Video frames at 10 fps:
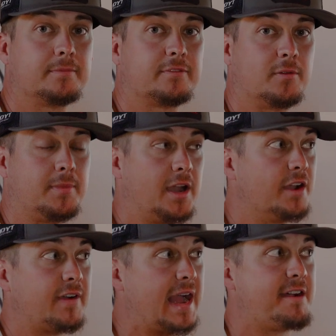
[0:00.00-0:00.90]
from there.
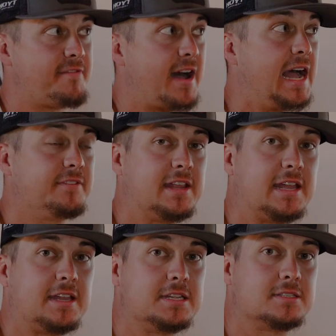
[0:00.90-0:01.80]
If I have 5
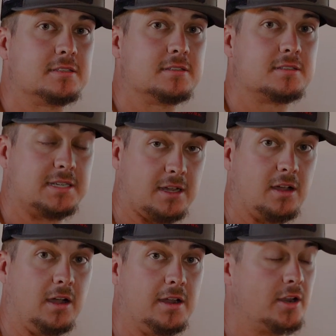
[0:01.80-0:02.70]
days to
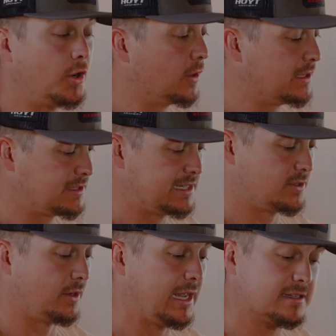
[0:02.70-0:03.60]
hunt early
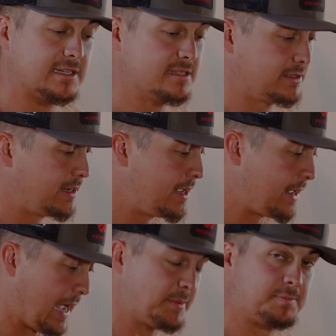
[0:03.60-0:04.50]
season or late season,
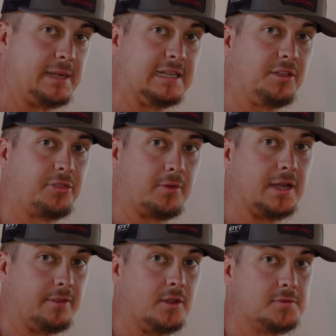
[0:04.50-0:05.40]
I'm spending
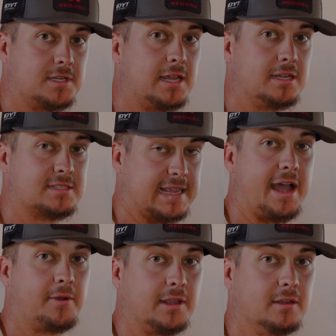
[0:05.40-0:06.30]
3 of those days
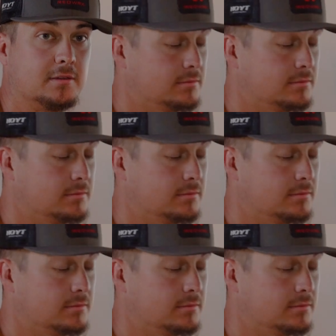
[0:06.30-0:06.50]
scouting,